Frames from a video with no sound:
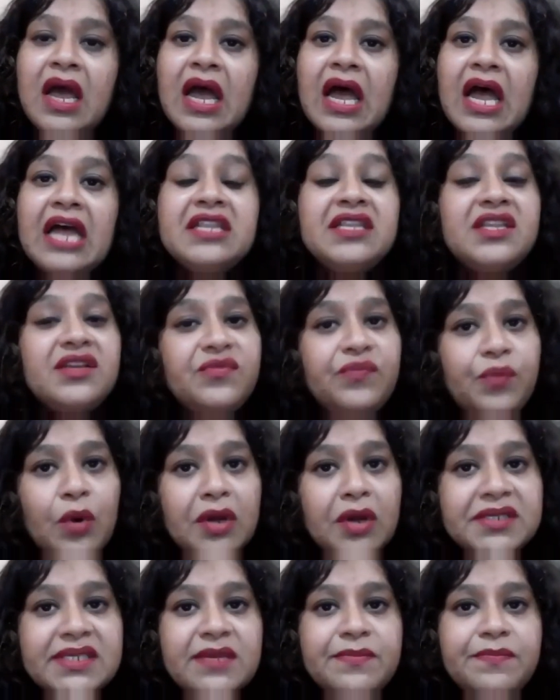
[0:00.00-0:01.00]
and if
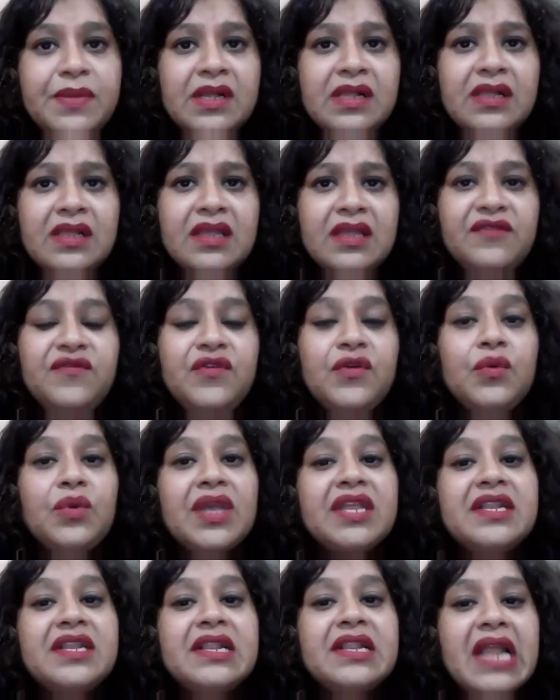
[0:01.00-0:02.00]
possible, if you
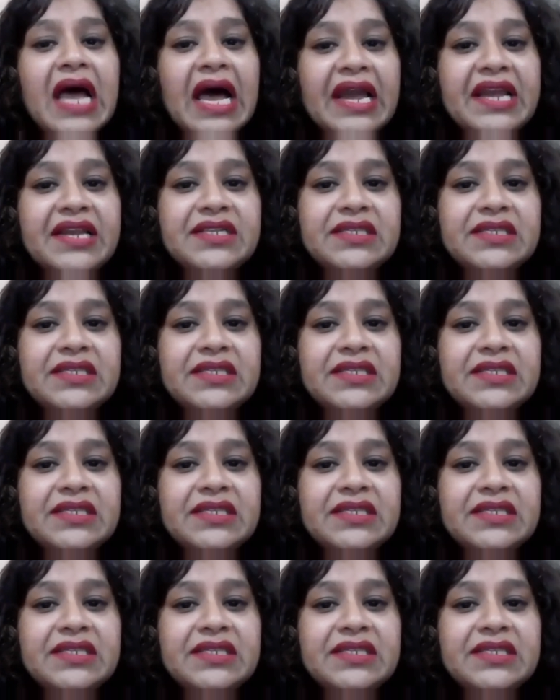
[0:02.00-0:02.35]
can lie